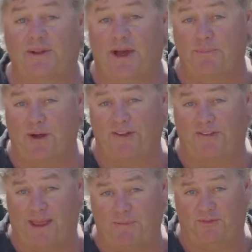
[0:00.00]
I'm Brian
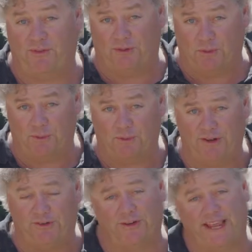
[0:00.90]
Sams for the Toowoomba
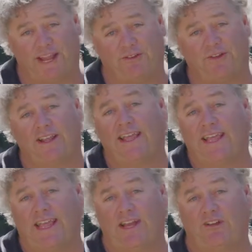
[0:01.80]
Regional Council,
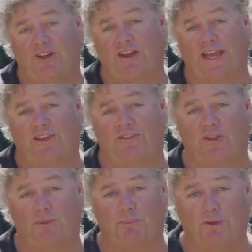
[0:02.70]
here to showcase
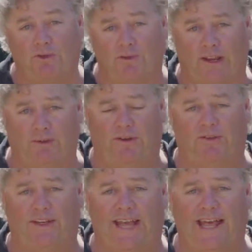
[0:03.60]
another beautiful
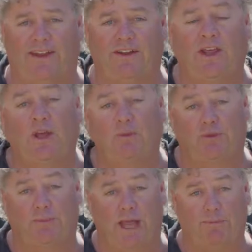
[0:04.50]
exhibition garden
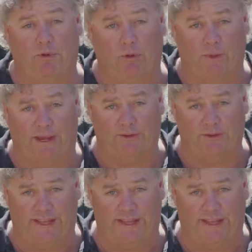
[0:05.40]
which will be open all the way through the